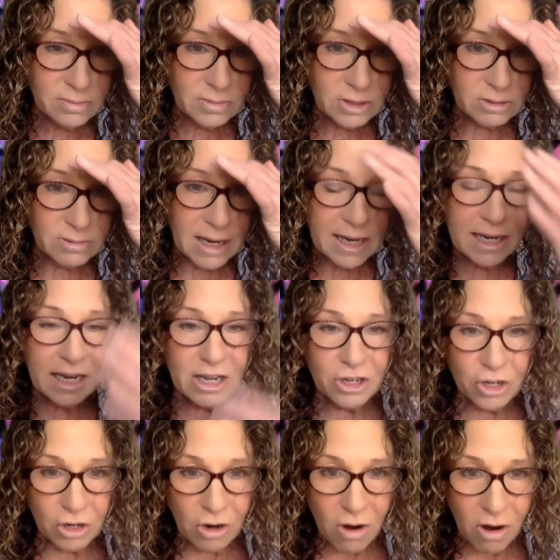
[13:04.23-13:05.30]
right? In
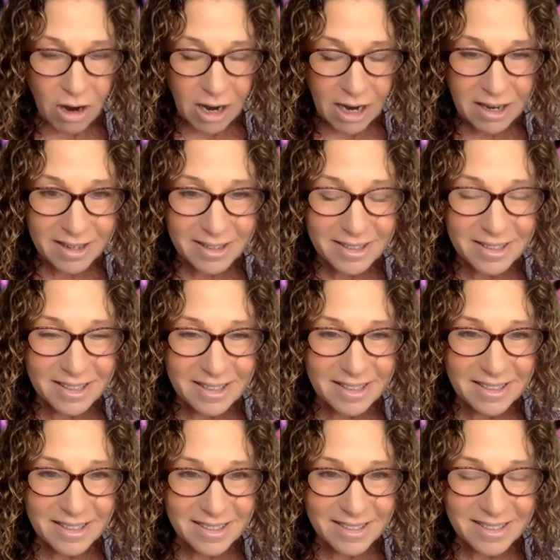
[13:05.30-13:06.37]
your heart
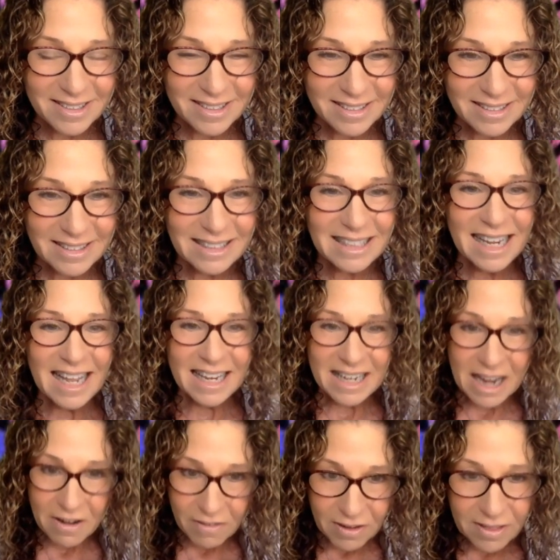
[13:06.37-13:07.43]
and
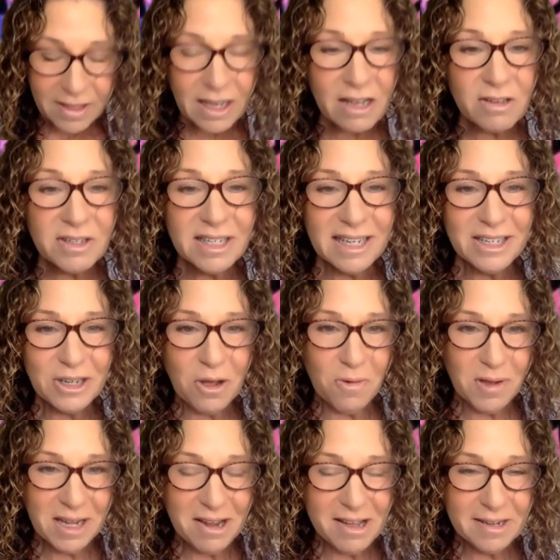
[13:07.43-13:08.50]
everything else that's
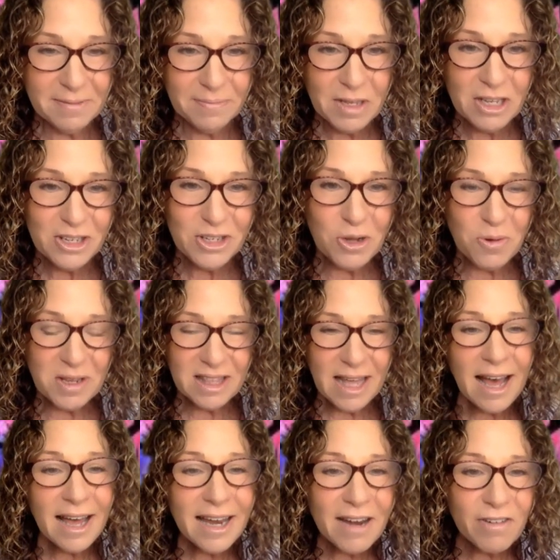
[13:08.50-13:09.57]
going on. So with
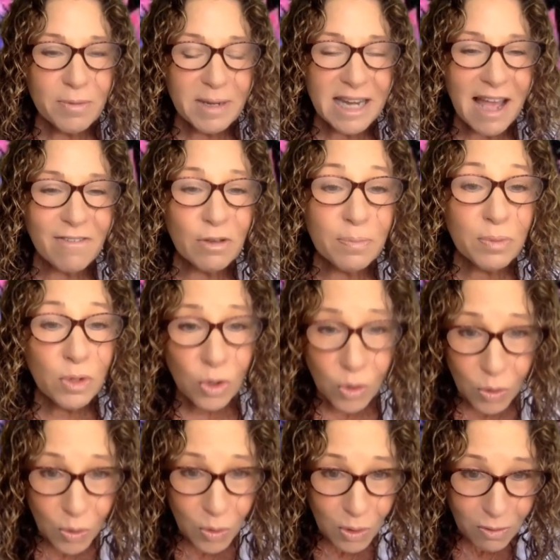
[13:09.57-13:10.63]
that, everybody have a
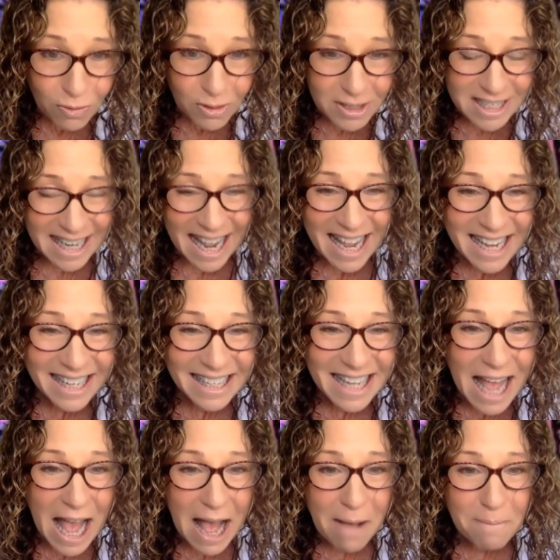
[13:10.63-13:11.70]
beautiful day.
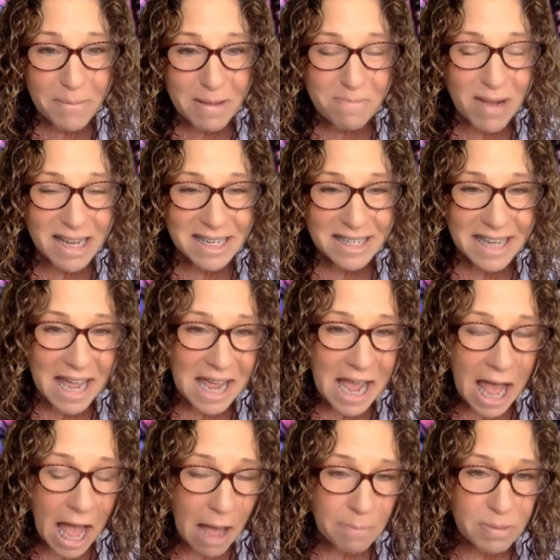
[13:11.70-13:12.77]
Happy Monday,
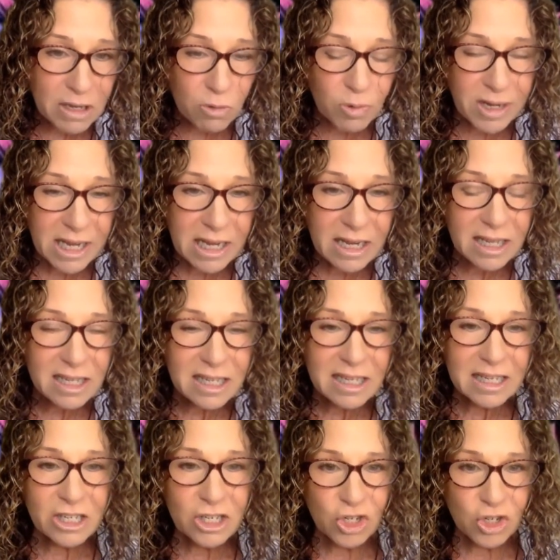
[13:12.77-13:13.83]
happy week.
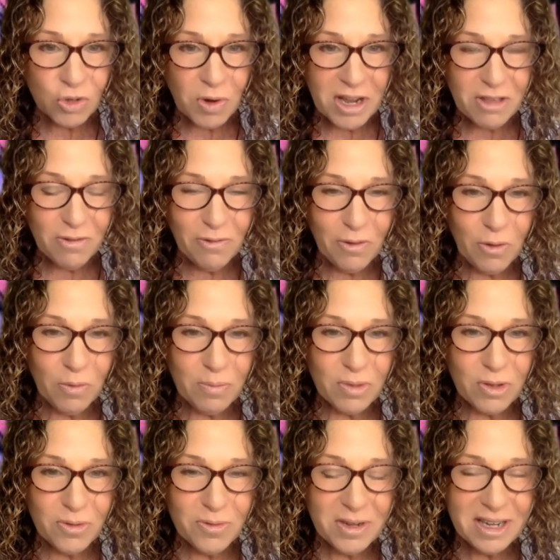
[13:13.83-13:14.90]
Enjoy the full
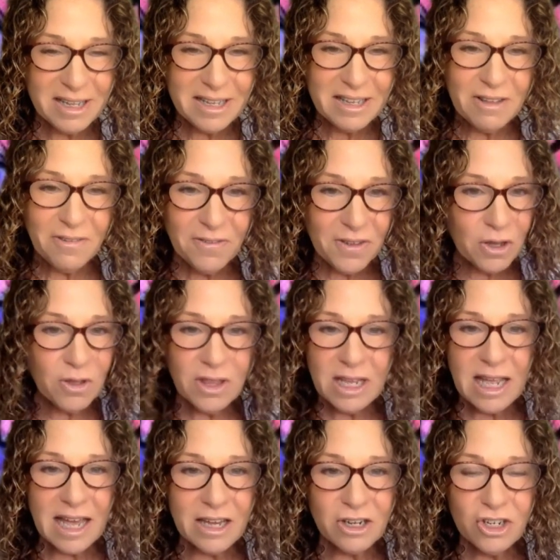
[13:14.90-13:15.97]
moon. Feel the
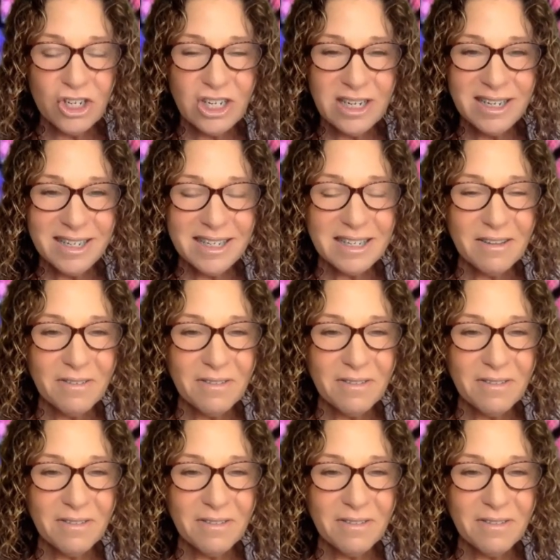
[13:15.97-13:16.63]
energies.